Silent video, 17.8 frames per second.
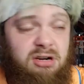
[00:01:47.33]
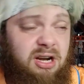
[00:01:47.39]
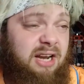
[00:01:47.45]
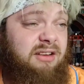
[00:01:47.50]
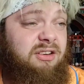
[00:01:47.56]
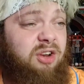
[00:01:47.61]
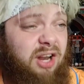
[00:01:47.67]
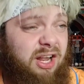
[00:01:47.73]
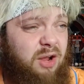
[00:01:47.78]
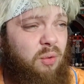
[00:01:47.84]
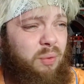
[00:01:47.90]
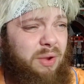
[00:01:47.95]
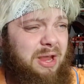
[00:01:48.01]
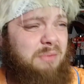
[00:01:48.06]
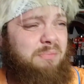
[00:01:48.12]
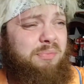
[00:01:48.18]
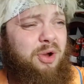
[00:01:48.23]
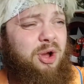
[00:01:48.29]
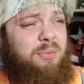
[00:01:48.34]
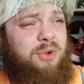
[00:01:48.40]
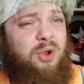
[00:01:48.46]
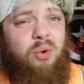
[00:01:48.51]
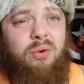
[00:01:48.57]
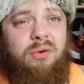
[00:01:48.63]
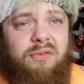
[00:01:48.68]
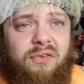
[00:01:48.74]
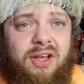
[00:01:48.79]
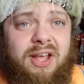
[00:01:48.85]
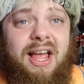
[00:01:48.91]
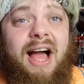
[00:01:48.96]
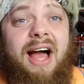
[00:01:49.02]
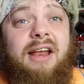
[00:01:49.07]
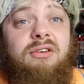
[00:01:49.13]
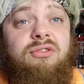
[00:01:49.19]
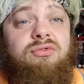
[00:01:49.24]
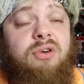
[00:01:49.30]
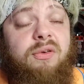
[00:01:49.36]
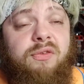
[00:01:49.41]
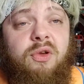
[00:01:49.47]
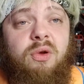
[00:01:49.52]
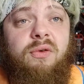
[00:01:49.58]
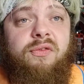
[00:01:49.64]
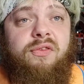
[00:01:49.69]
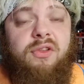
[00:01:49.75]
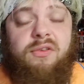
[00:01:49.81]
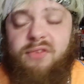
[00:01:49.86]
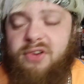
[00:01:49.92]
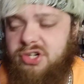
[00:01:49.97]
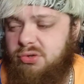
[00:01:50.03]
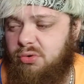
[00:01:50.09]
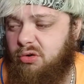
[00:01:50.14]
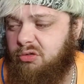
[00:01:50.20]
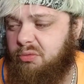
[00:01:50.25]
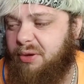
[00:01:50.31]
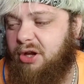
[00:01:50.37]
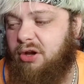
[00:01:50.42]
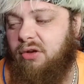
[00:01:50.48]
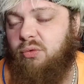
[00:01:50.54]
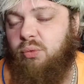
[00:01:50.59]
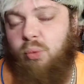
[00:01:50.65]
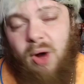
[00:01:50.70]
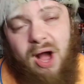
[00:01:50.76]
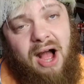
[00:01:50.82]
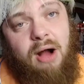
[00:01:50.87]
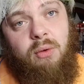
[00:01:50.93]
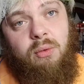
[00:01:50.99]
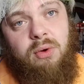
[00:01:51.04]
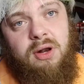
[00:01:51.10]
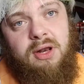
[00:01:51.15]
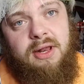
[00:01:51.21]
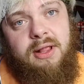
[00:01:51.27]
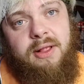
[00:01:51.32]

and do like a weird burp yawn thing and review it for the visuals because wow,